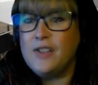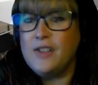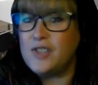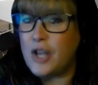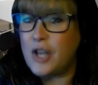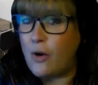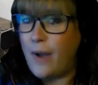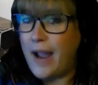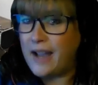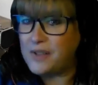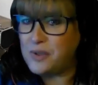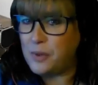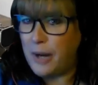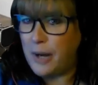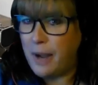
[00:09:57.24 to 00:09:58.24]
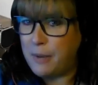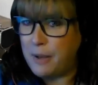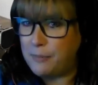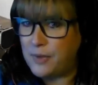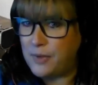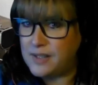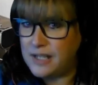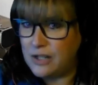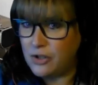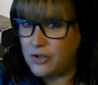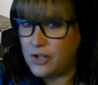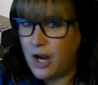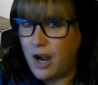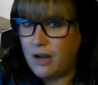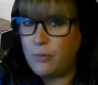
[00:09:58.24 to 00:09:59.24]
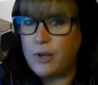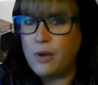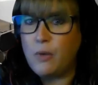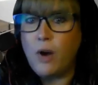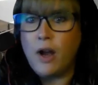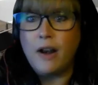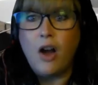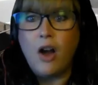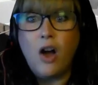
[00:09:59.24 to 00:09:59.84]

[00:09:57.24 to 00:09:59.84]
So, as we wrap up this teacher talk, we want